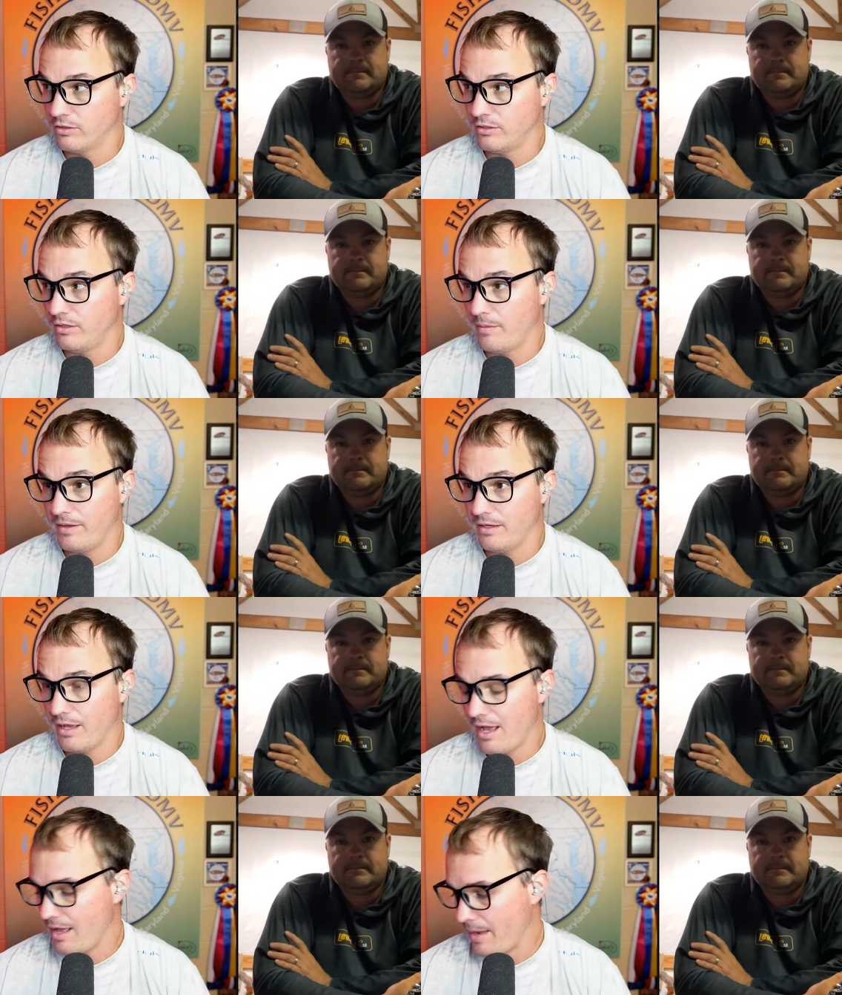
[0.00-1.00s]
Speaker 1: dude, I mean,
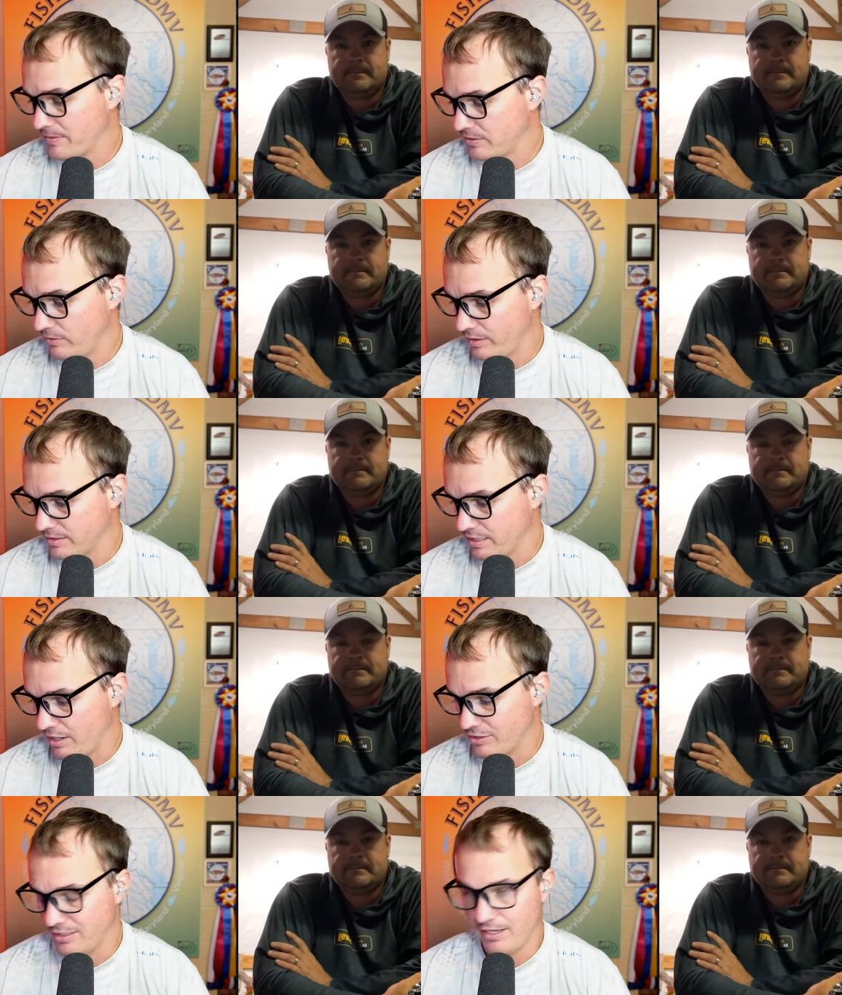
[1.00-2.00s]
absolutely
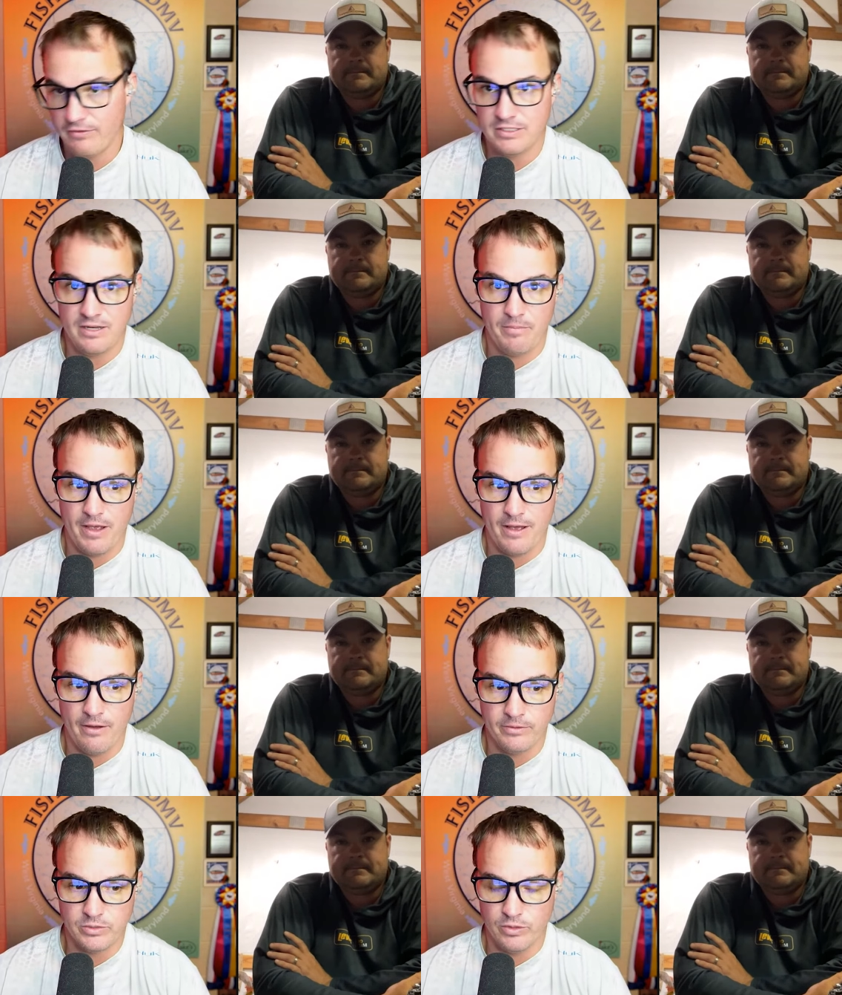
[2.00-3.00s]
astonishing. 17
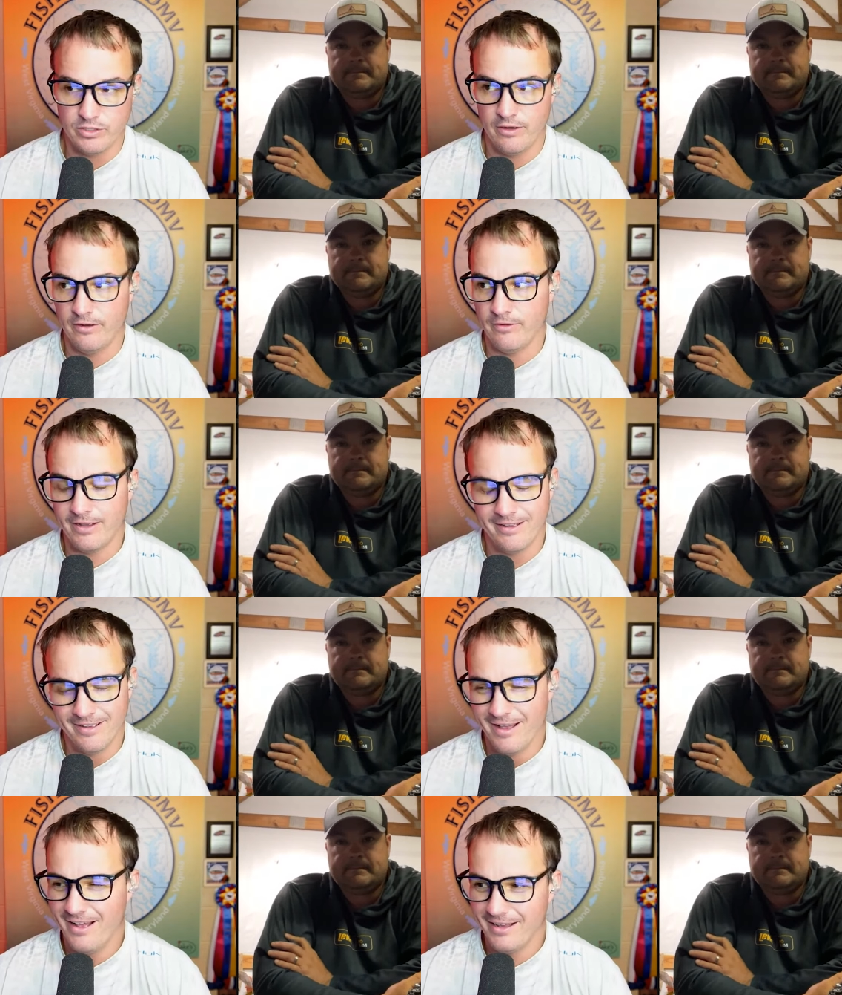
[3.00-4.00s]
pounds, which
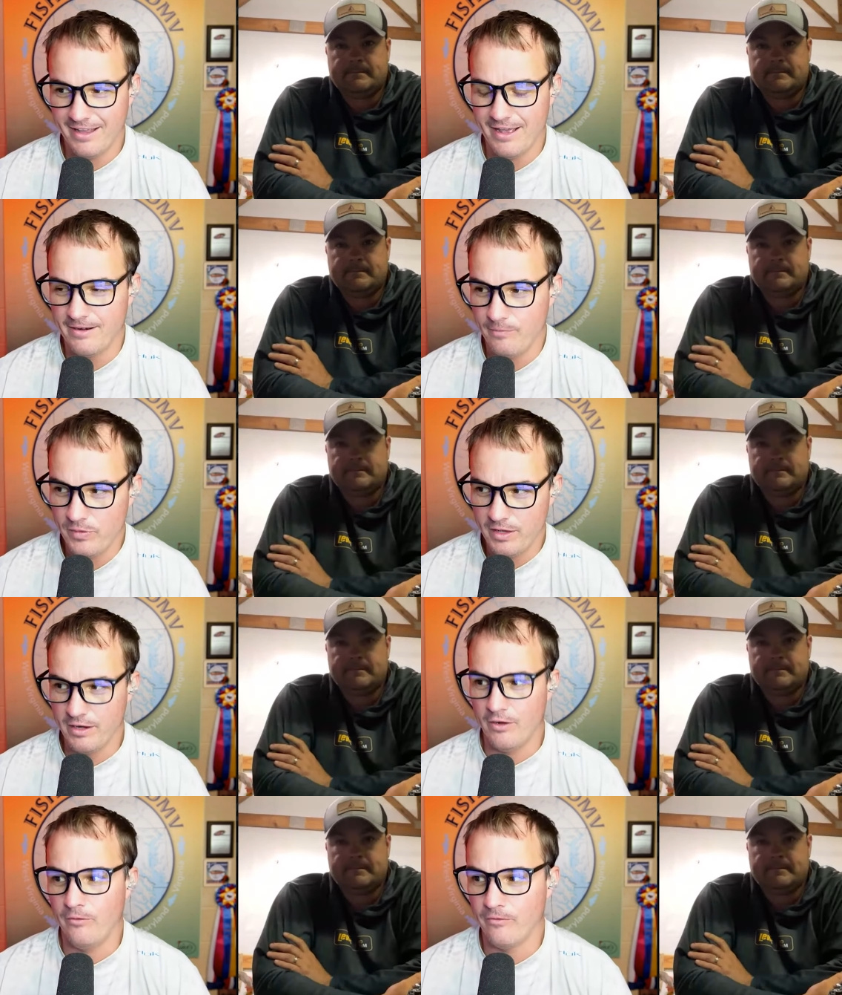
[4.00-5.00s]
again, you
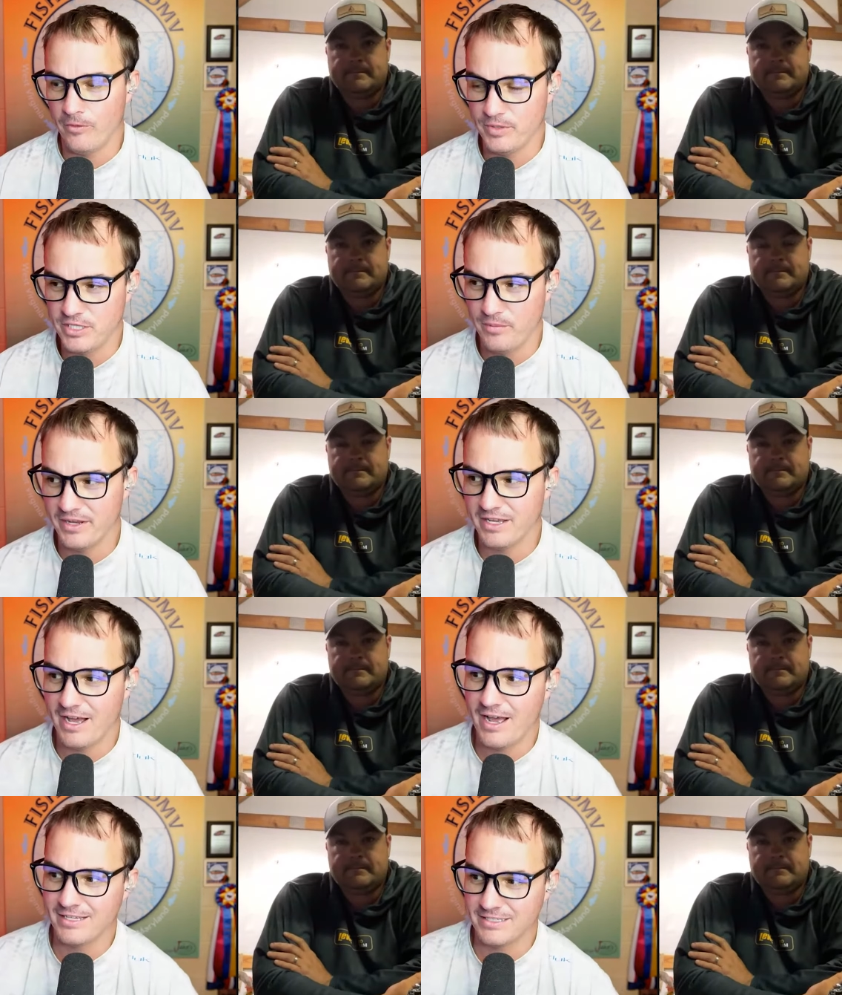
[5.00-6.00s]
know, for the Potomac
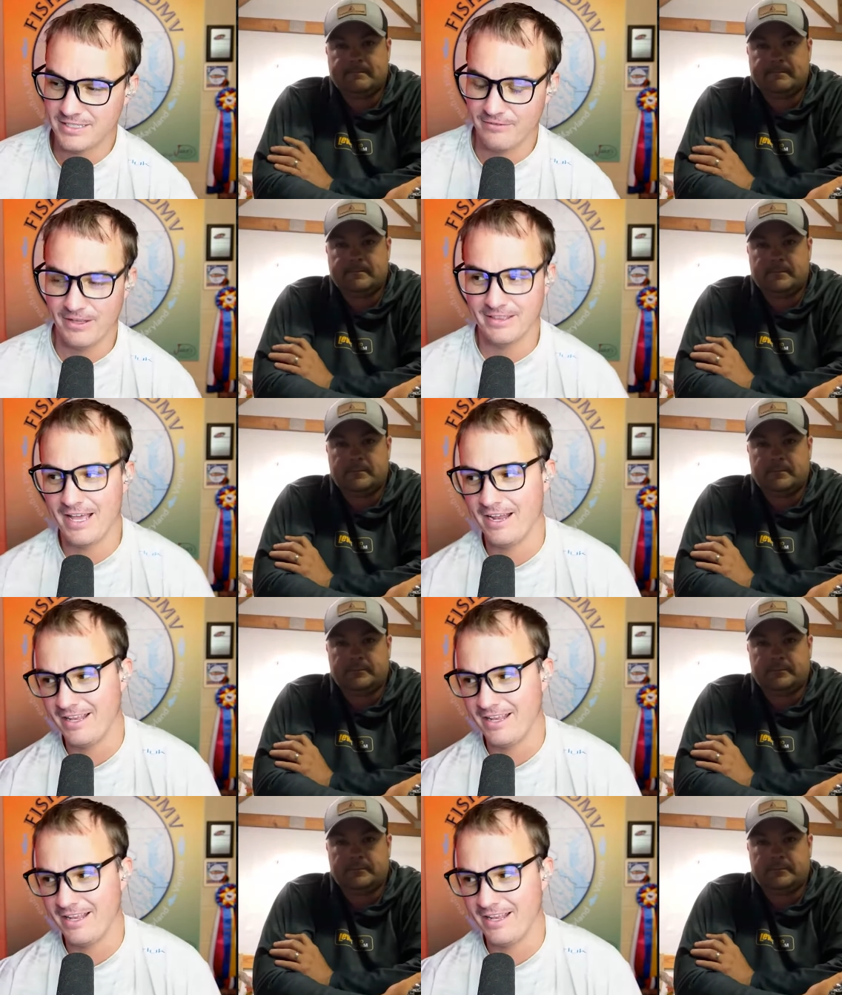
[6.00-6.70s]
guys and stuff like that,